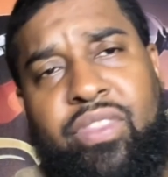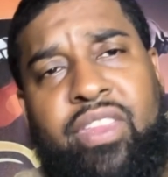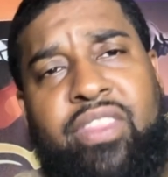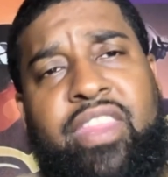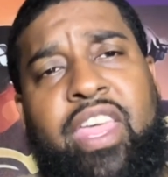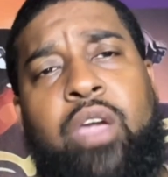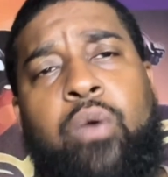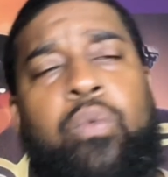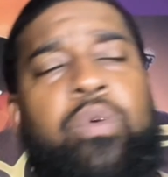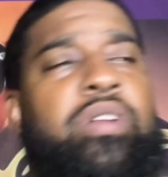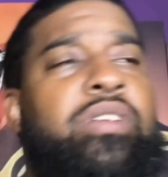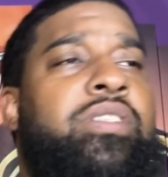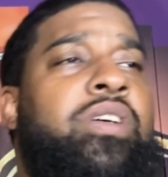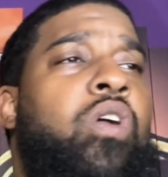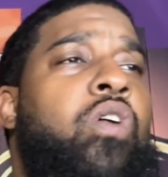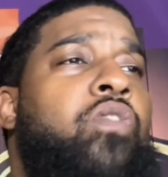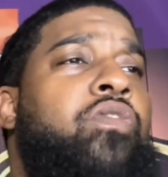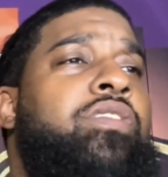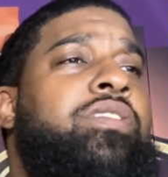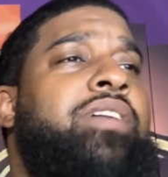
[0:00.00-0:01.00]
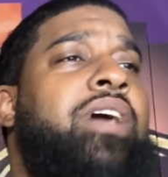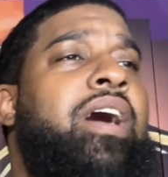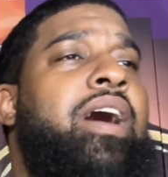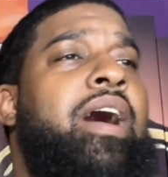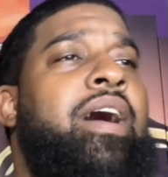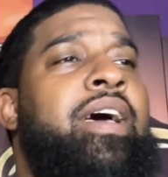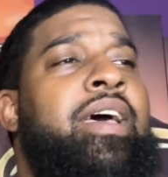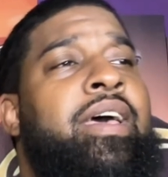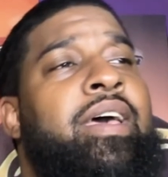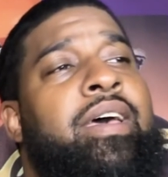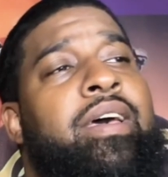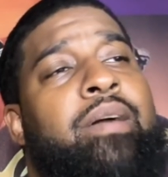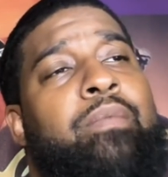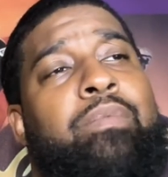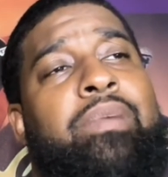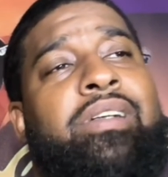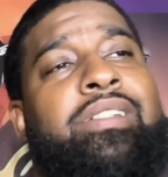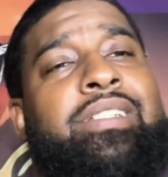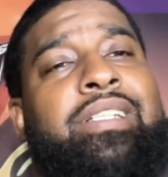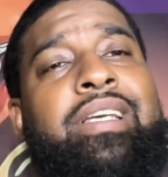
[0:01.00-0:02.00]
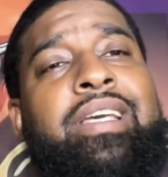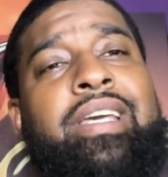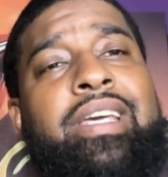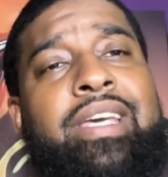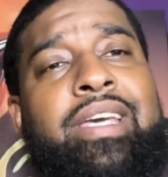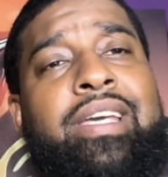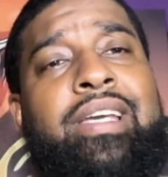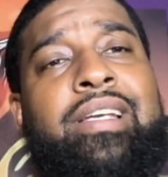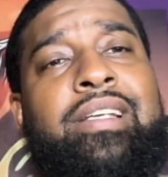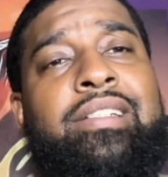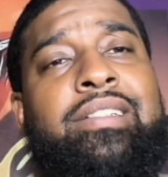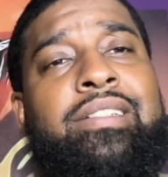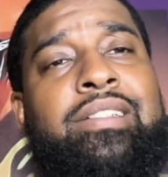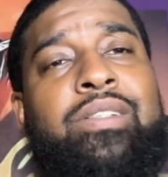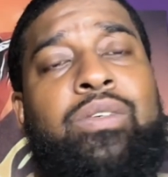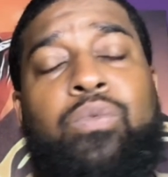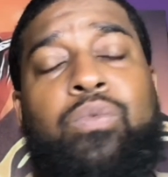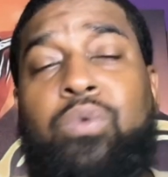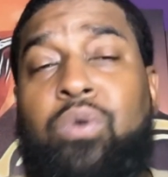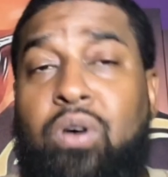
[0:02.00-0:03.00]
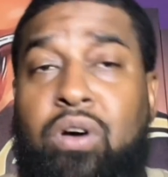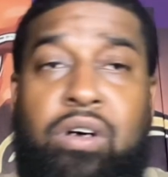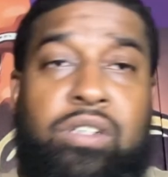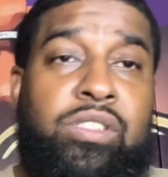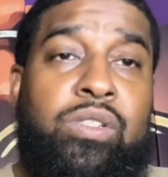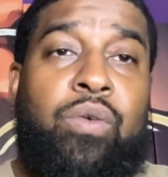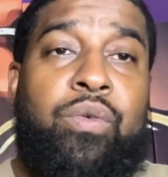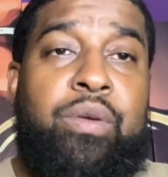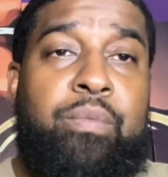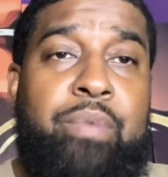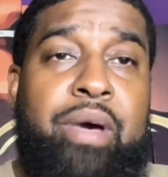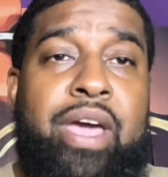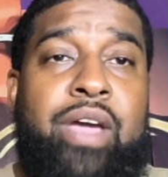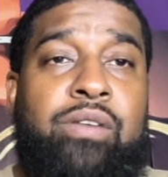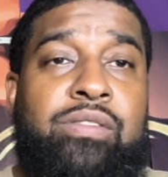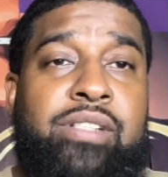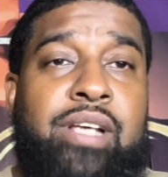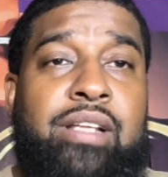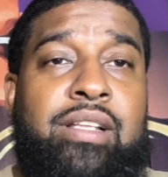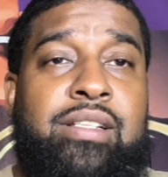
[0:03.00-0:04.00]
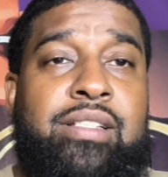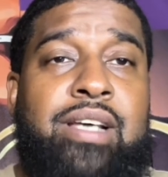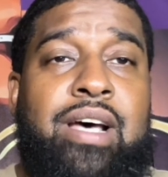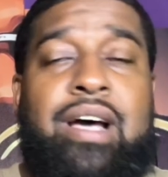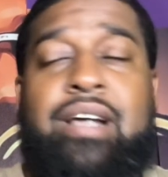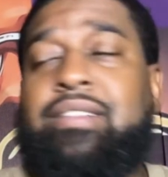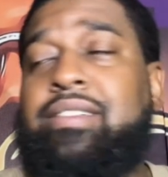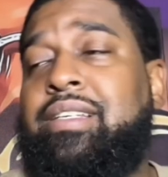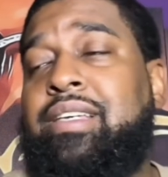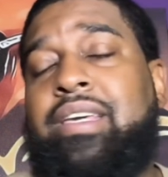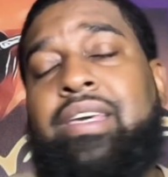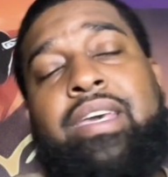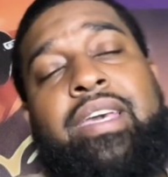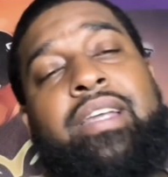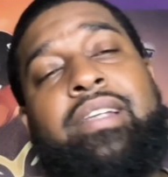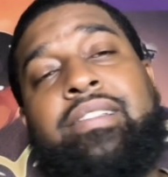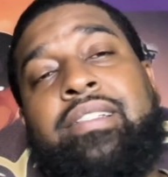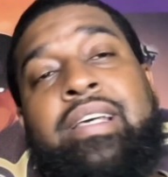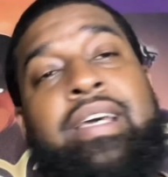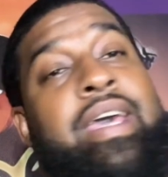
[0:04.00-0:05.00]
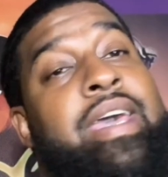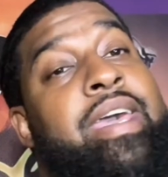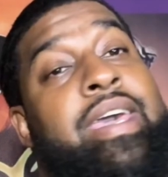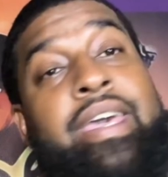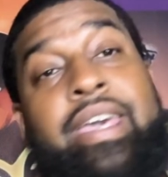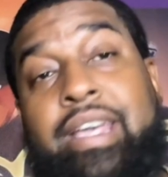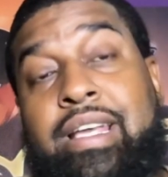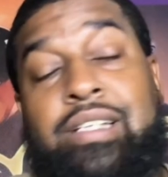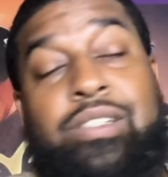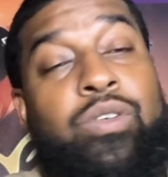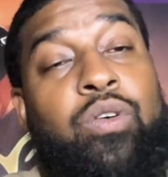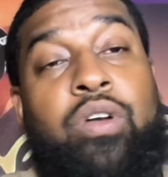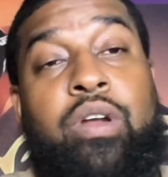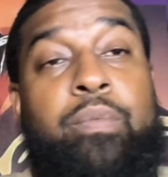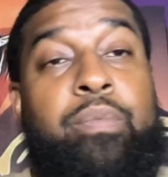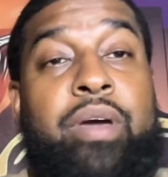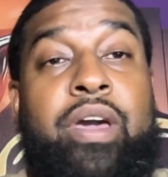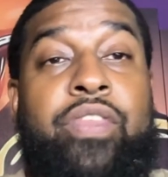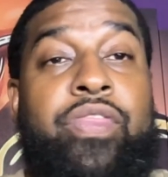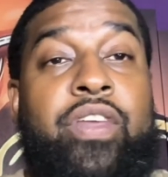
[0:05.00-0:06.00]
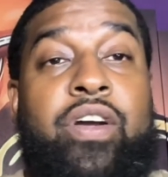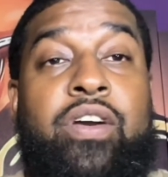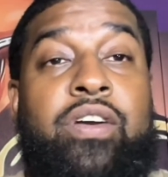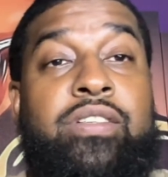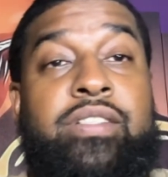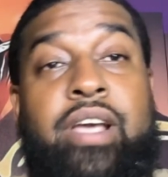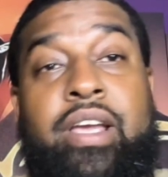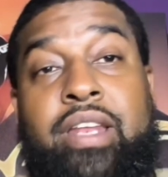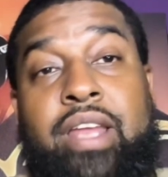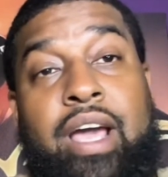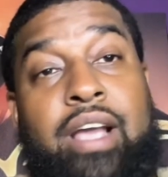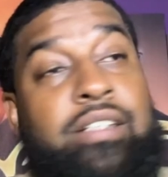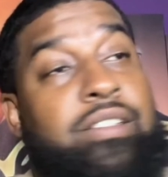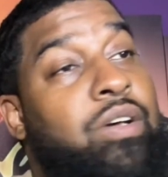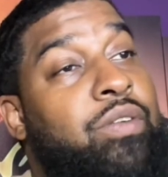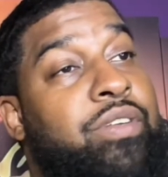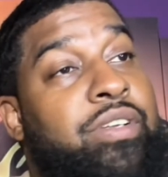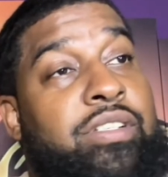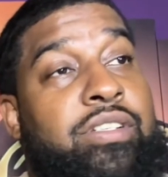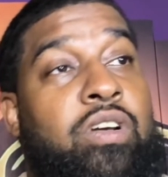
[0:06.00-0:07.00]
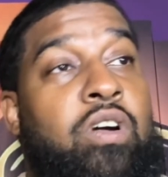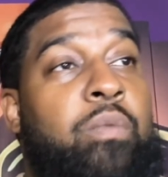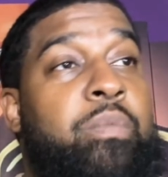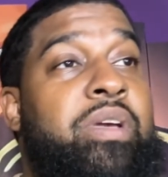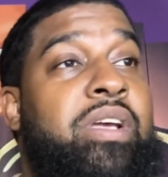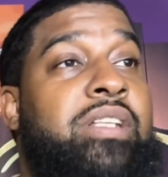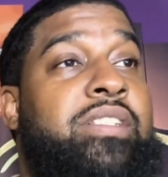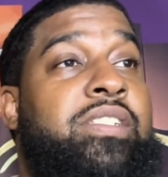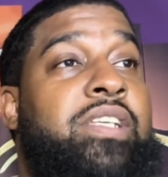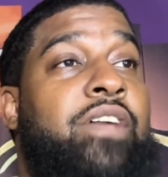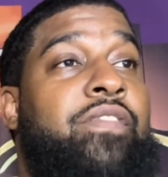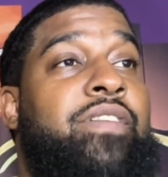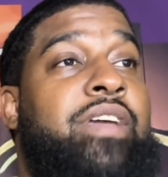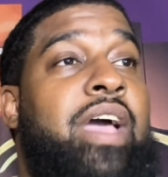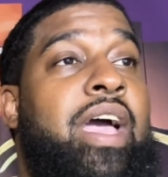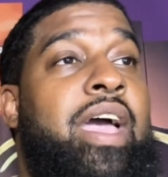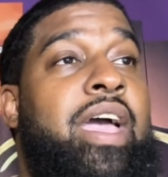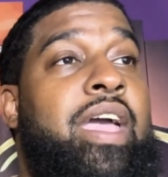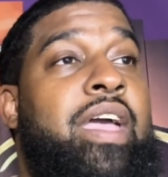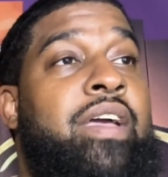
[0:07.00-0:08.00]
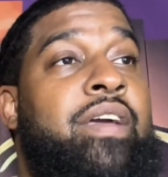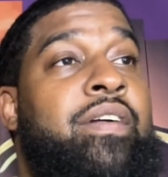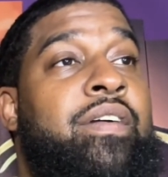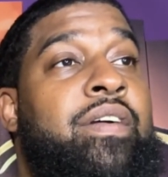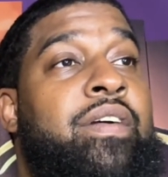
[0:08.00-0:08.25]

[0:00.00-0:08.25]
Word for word: they went into overtime. But T. Higgins was also on the Bengals at the time. T. Higgins is going to play Thursday night. So this is going to be a tough game